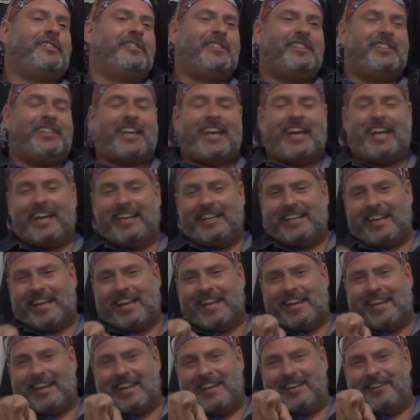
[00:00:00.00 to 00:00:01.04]
Gay
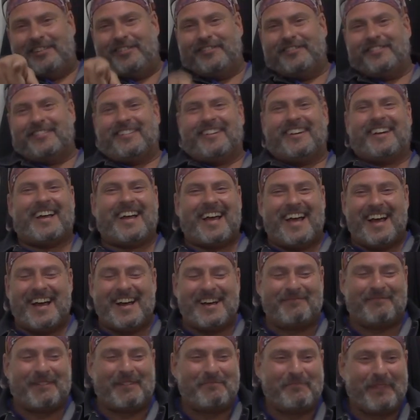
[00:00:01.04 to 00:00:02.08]
Day,
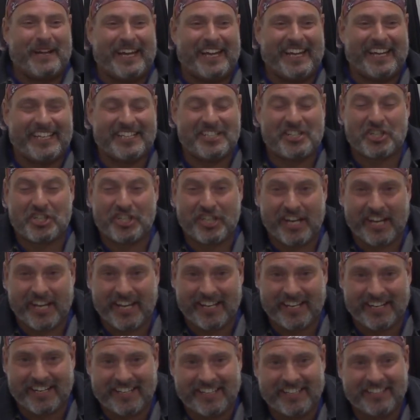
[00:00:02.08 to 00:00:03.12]
my man
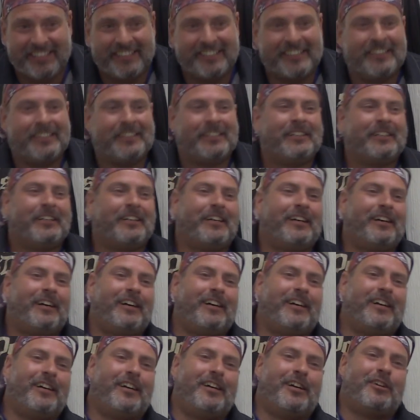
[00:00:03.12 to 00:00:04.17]
Shannon,
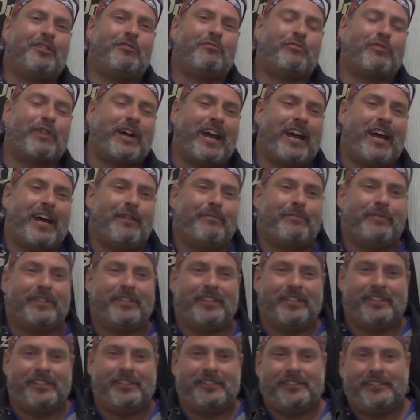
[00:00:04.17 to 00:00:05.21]
um,
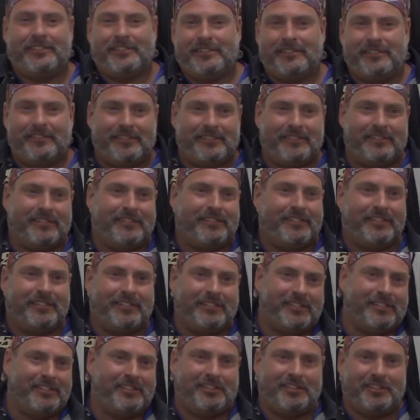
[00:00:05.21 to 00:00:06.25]
Rabbit,
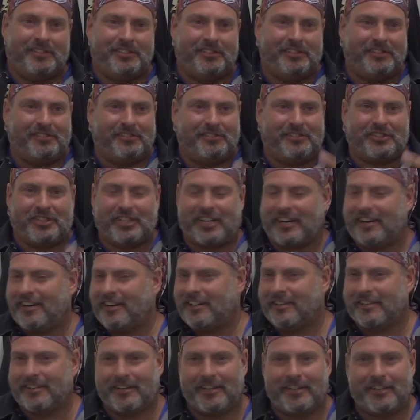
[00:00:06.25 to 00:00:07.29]

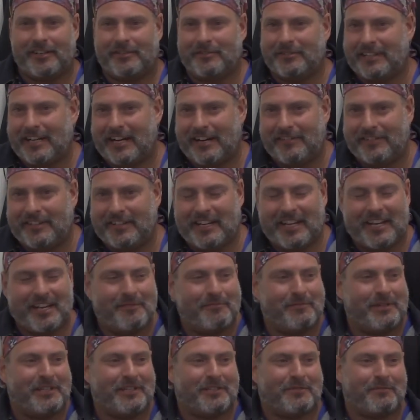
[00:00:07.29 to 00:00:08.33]
Jericho, whatever your
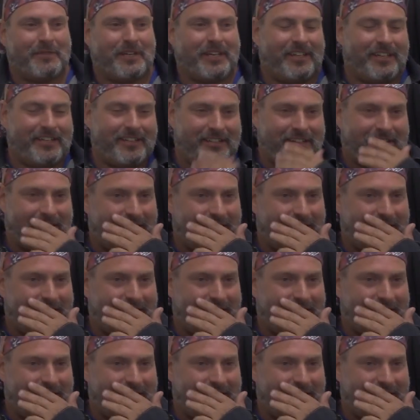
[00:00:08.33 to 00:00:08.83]
name is, man.